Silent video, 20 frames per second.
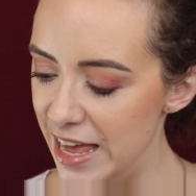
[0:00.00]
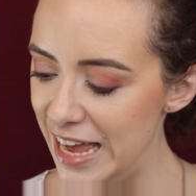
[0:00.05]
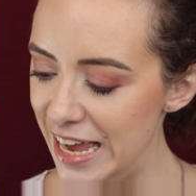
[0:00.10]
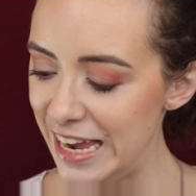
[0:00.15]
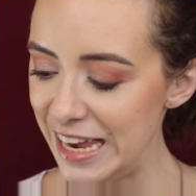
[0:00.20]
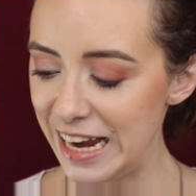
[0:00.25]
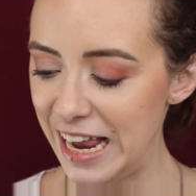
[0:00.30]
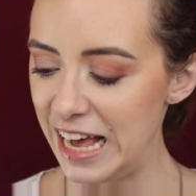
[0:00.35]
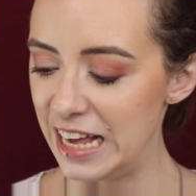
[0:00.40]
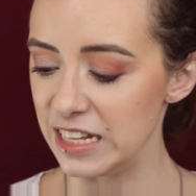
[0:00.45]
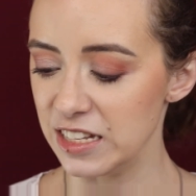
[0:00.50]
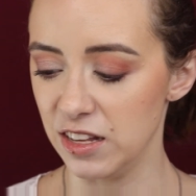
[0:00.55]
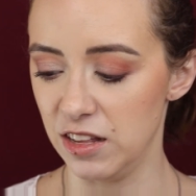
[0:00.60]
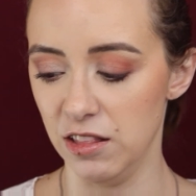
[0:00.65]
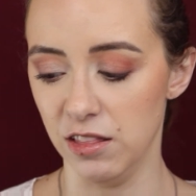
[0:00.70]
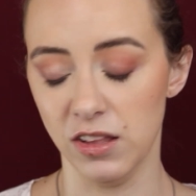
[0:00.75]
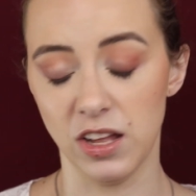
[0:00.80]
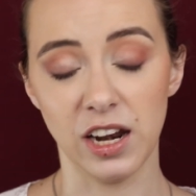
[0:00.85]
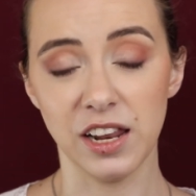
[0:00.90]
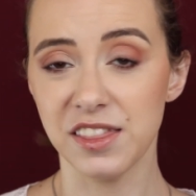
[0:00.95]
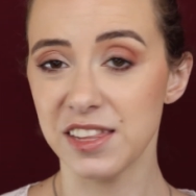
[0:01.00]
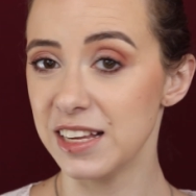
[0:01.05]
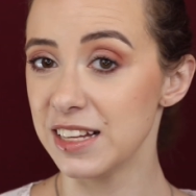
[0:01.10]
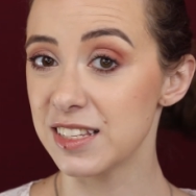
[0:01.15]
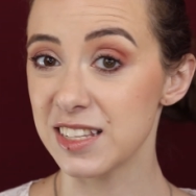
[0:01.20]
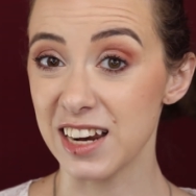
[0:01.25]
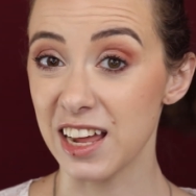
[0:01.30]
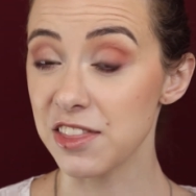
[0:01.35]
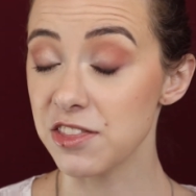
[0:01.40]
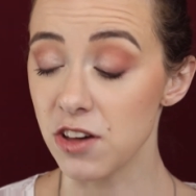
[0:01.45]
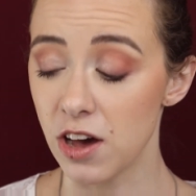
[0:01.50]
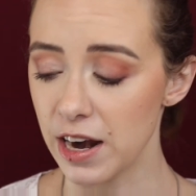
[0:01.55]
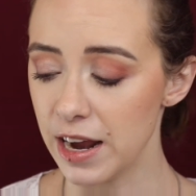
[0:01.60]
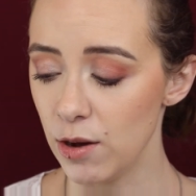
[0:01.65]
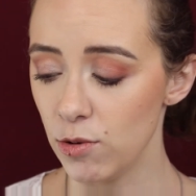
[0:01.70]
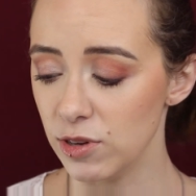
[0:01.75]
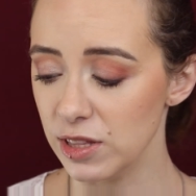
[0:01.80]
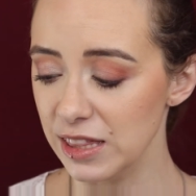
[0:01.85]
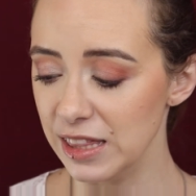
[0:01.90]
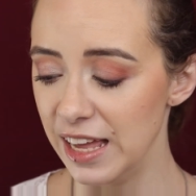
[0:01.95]
It has a lot of things that I thought I
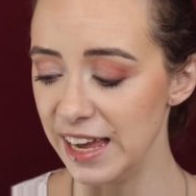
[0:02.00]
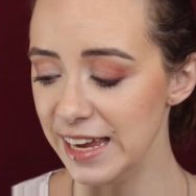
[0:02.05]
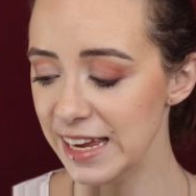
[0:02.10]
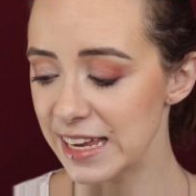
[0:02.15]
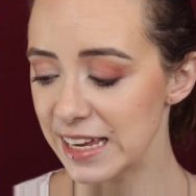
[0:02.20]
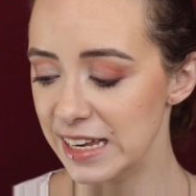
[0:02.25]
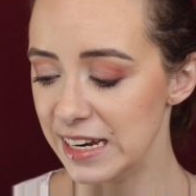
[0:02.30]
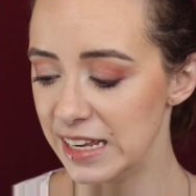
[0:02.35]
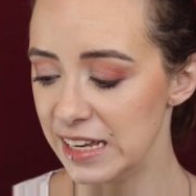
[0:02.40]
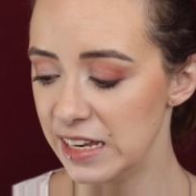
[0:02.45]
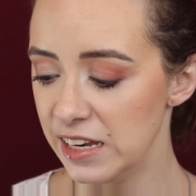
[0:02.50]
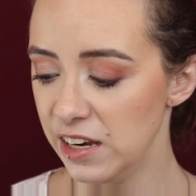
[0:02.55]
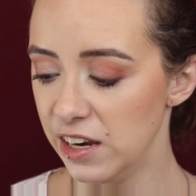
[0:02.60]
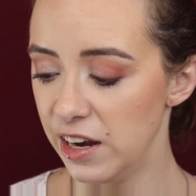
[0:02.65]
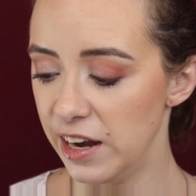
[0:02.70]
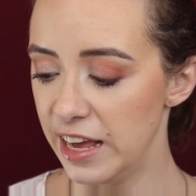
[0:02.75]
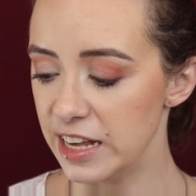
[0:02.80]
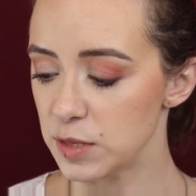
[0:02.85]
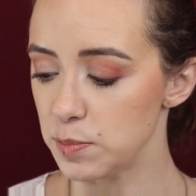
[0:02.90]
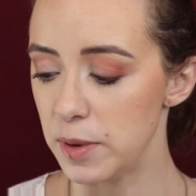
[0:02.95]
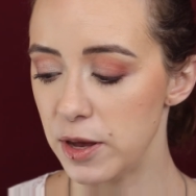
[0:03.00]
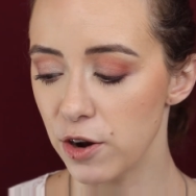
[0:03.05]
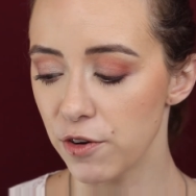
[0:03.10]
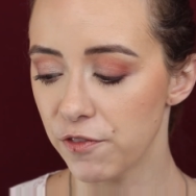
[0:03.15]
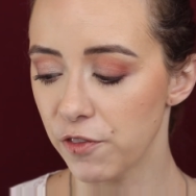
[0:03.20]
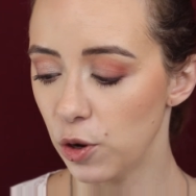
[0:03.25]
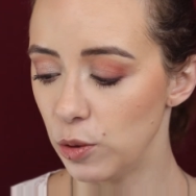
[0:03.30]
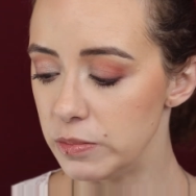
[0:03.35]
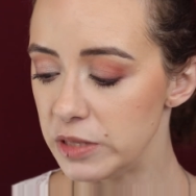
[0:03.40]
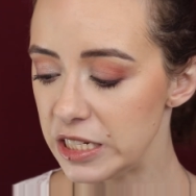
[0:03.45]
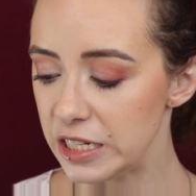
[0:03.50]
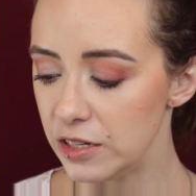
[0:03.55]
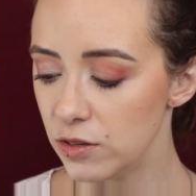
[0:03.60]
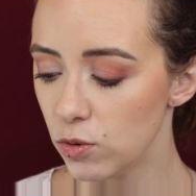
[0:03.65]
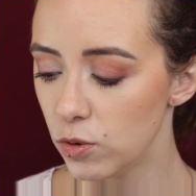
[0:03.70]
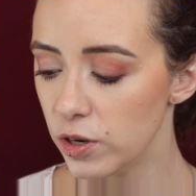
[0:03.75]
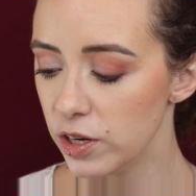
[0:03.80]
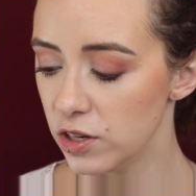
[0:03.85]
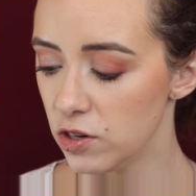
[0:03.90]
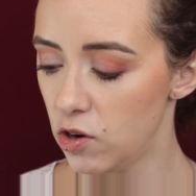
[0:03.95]
would like in it. It has meadow foam seed
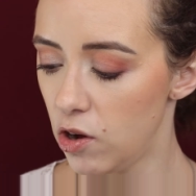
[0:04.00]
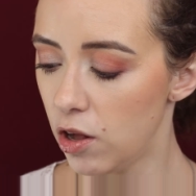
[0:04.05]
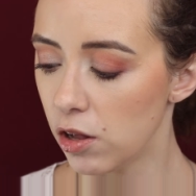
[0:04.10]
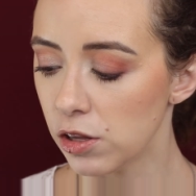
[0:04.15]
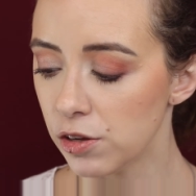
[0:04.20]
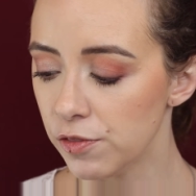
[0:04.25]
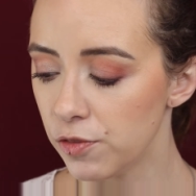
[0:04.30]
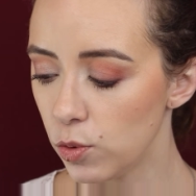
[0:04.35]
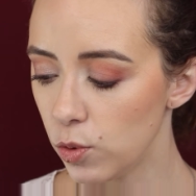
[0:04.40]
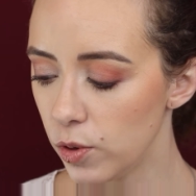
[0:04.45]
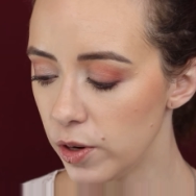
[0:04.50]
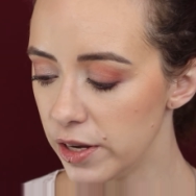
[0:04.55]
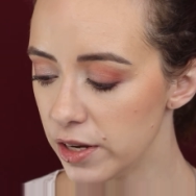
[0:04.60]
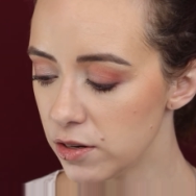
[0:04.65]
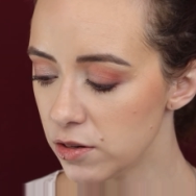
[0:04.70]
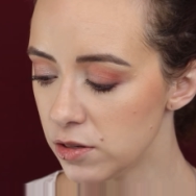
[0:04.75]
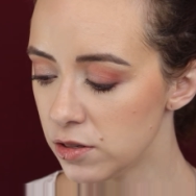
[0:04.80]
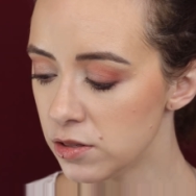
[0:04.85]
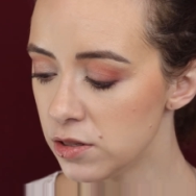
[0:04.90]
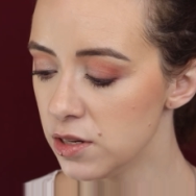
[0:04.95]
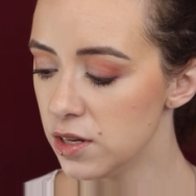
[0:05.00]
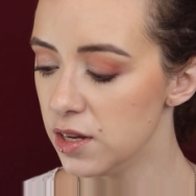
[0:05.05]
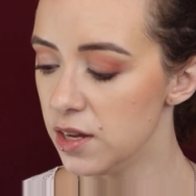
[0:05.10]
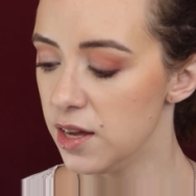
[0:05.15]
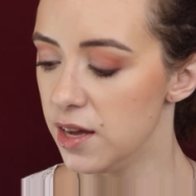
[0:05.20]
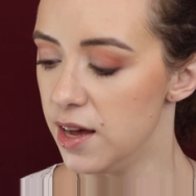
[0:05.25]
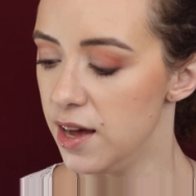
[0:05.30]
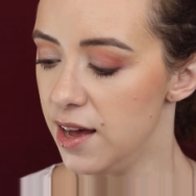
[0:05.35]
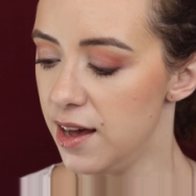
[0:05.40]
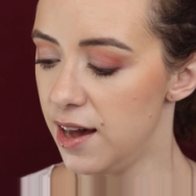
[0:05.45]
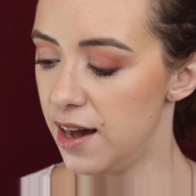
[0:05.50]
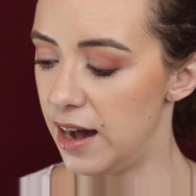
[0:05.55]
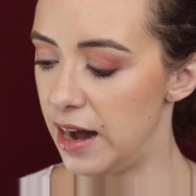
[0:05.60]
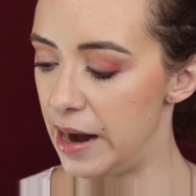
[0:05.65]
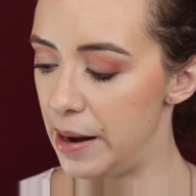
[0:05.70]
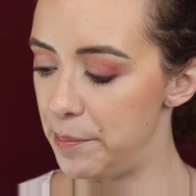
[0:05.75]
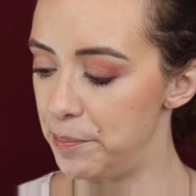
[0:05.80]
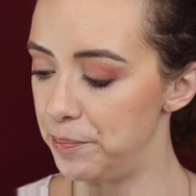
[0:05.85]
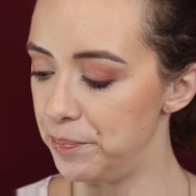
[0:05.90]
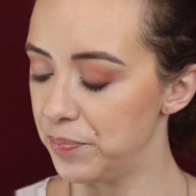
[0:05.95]
oil, olive oil,
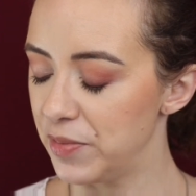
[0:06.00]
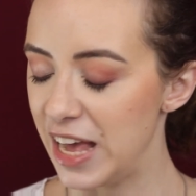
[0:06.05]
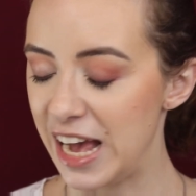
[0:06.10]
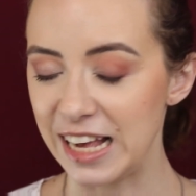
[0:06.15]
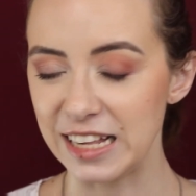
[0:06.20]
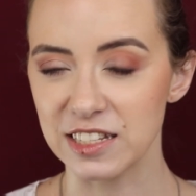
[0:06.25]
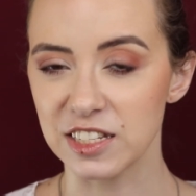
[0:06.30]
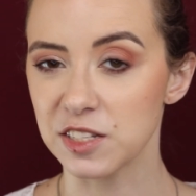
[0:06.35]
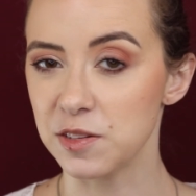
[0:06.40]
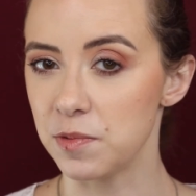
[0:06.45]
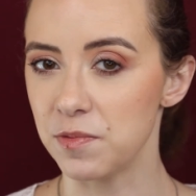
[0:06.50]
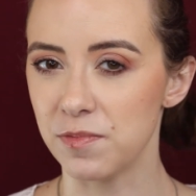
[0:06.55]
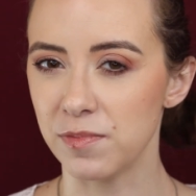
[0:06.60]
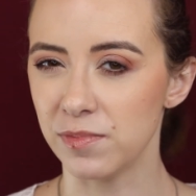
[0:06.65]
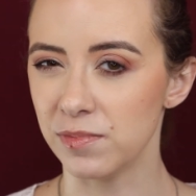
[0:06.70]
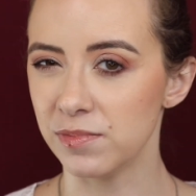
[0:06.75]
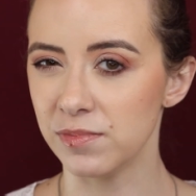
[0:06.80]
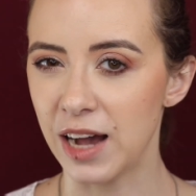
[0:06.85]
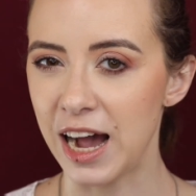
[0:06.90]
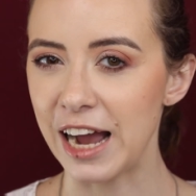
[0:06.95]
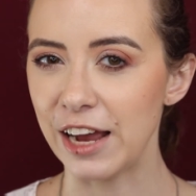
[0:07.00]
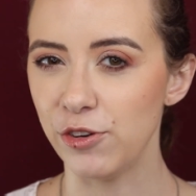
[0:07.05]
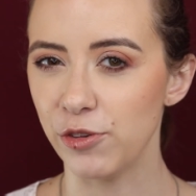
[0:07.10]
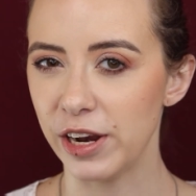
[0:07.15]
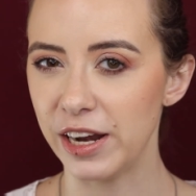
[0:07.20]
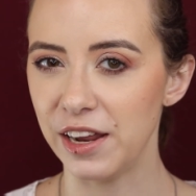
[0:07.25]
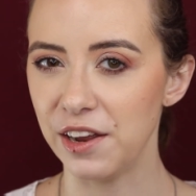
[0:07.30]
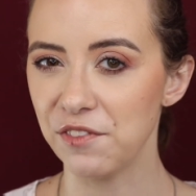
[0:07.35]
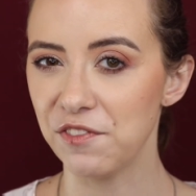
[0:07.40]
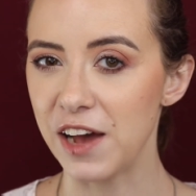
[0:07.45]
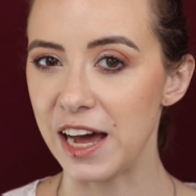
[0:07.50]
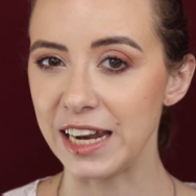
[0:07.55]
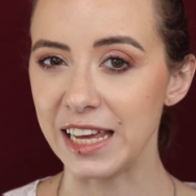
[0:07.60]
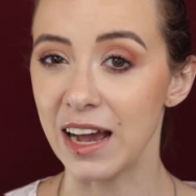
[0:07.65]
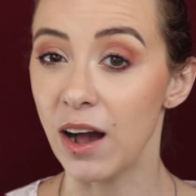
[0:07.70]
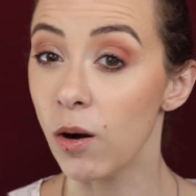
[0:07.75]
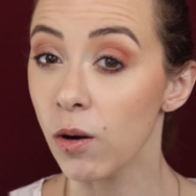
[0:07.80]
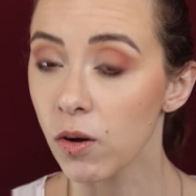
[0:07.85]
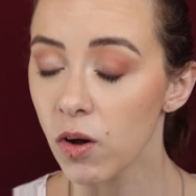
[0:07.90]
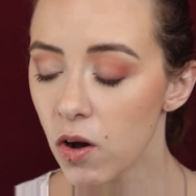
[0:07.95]
has some hydrating fatty
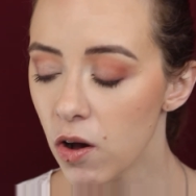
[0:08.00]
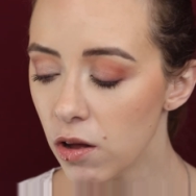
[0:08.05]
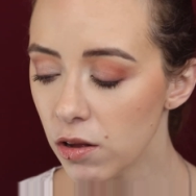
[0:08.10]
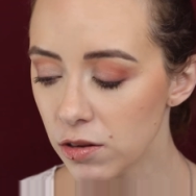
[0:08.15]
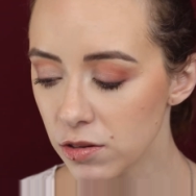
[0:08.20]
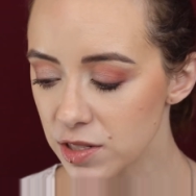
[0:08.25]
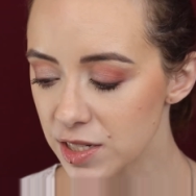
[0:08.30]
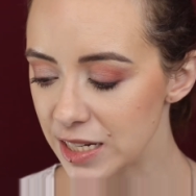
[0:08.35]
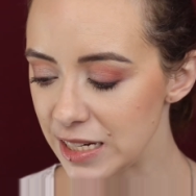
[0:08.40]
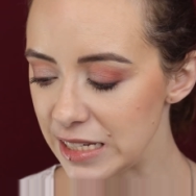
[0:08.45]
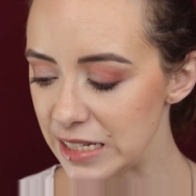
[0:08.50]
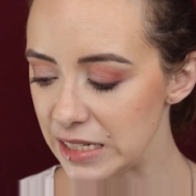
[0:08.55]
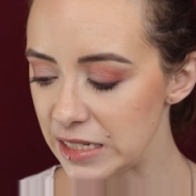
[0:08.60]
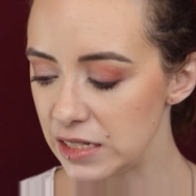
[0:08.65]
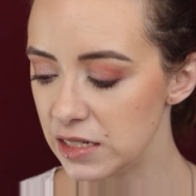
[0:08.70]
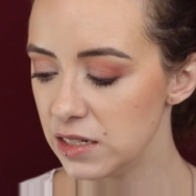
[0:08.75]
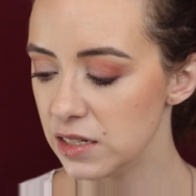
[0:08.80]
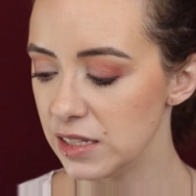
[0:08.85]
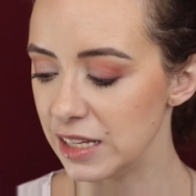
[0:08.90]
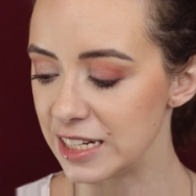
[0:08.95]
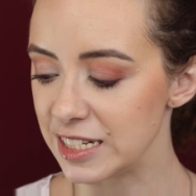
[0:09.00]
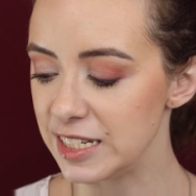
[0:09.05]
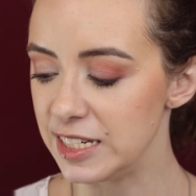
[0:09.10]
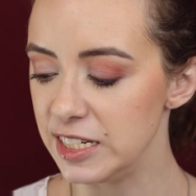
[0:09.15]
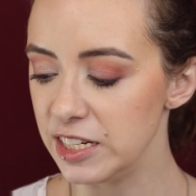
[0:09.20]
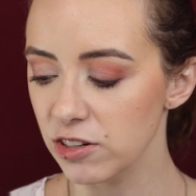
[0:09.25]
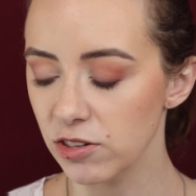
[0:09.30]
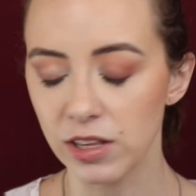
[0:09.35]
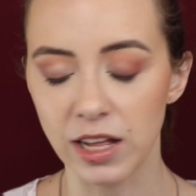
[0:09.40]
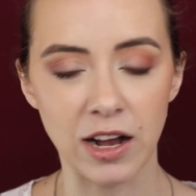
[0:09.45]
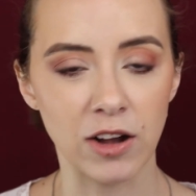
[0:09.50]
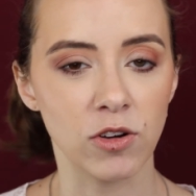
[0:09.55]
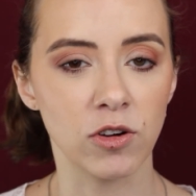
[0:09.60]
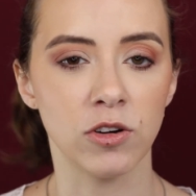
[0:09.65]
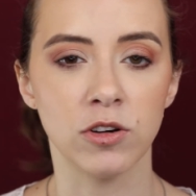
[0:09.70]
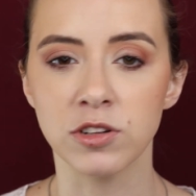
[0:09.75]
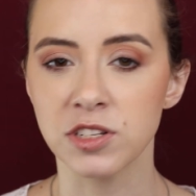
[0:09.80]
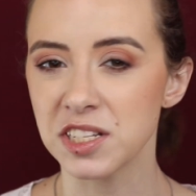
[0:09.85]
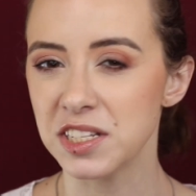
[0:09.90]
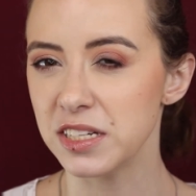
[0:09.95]
alcohols in it, like cetyl
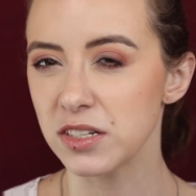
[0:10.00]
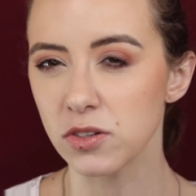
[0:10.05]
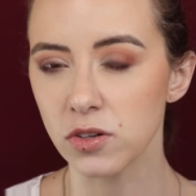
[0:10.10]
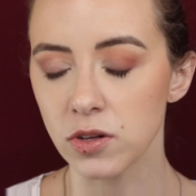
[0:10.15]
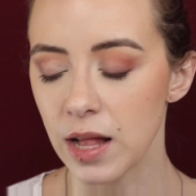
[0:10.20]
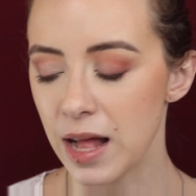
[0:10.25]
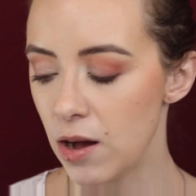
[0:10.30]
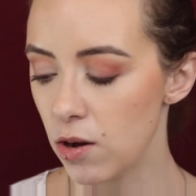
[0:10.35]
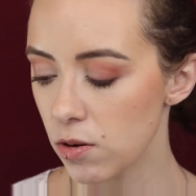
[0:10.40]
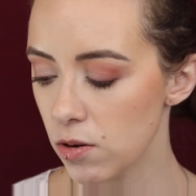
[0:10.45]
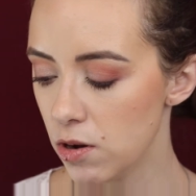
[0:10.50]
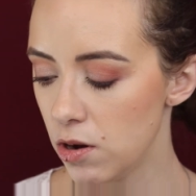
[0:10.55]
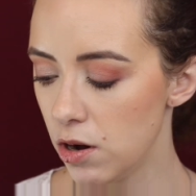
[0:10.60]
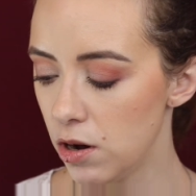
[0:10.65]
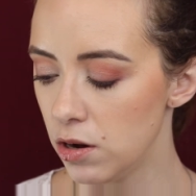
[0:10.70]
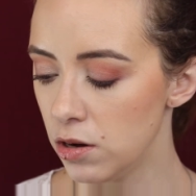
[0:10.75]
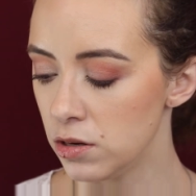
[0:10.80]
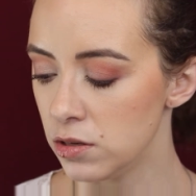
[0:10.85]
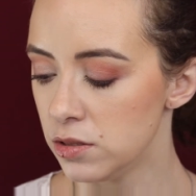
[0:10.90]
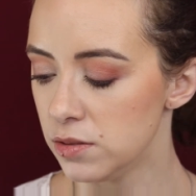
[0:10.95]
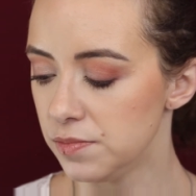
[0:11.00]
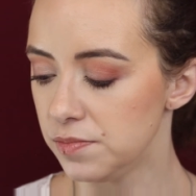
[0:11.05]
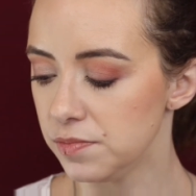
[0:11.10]
alcohol, stearyl alcohol,